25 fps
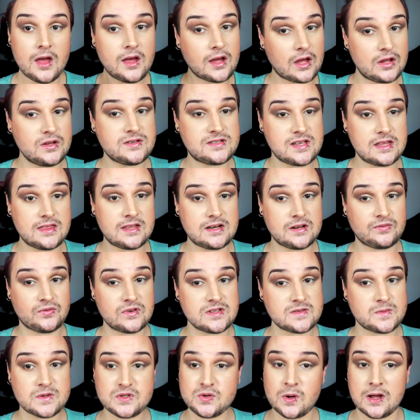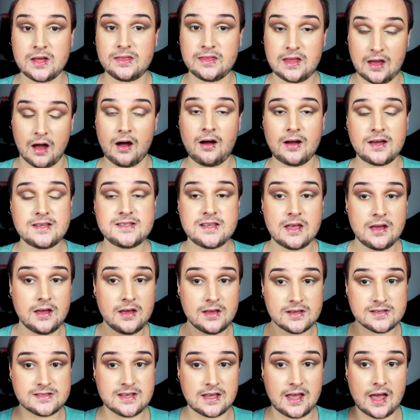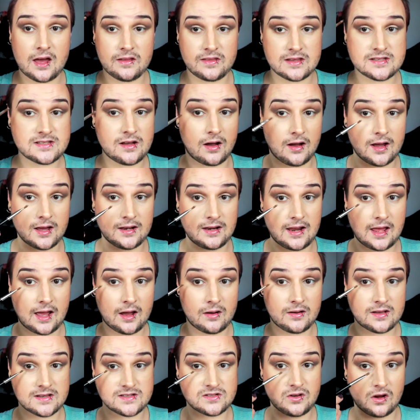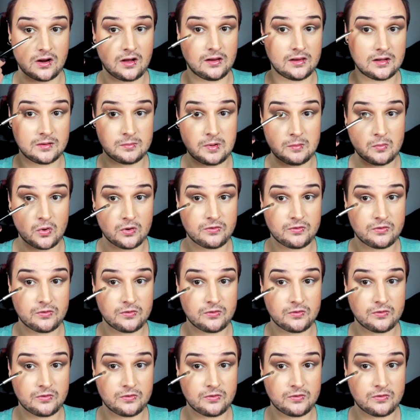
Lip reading: can you see the difference between the eyes? See how this eye now has got a little bit